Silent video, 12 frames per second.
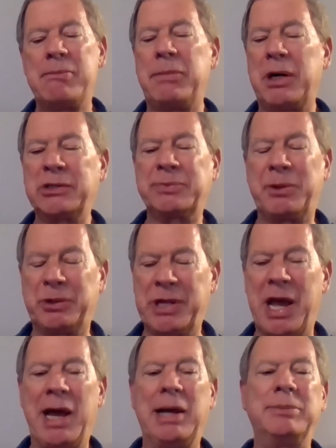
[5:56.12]
multiple
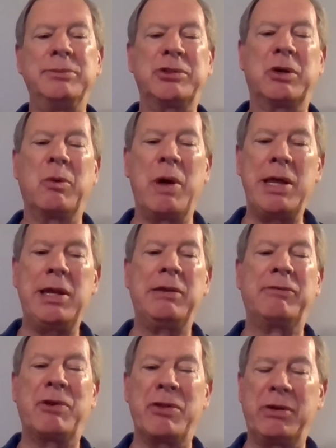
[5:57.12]
times, or weighed
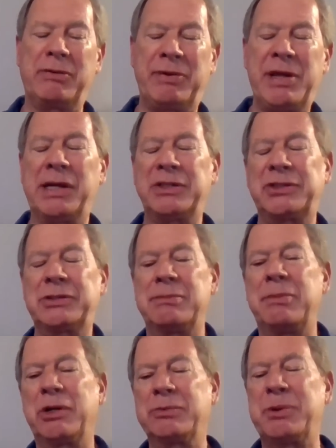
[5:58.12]
in for the defense
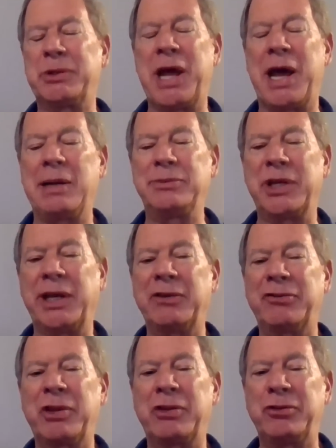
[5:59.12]
multiple times, I
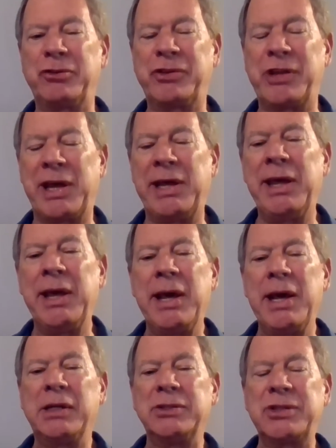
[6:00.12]
guess I should say.
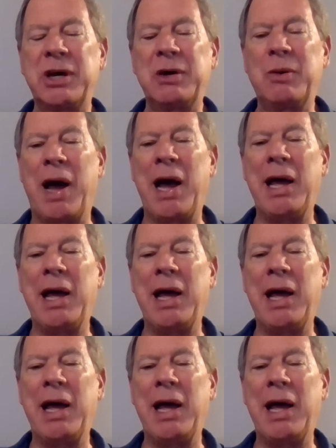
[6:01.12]
So